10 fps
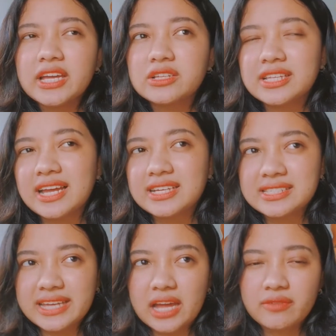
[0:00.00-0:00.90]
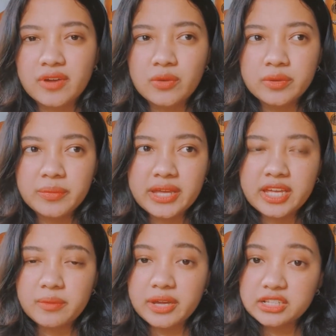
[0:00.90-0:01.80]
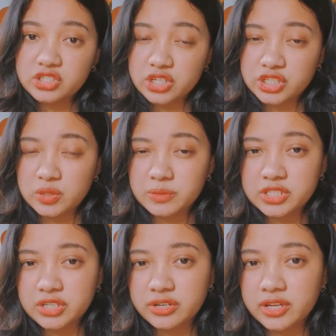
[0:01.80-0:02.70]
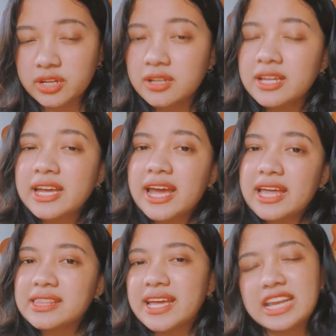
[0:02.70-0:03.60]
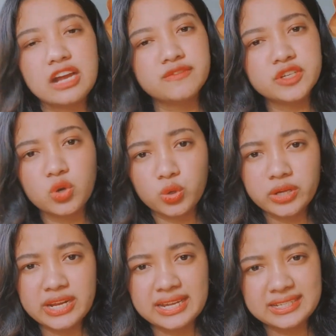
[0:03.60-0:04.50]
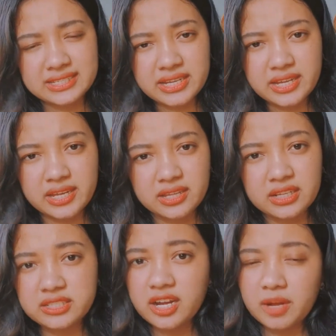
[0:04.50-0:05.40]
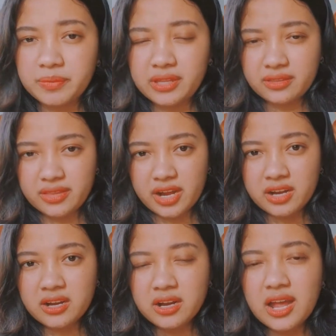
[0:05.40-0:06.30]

utilized Canva when making my instructional material, and then after organizing the topic there,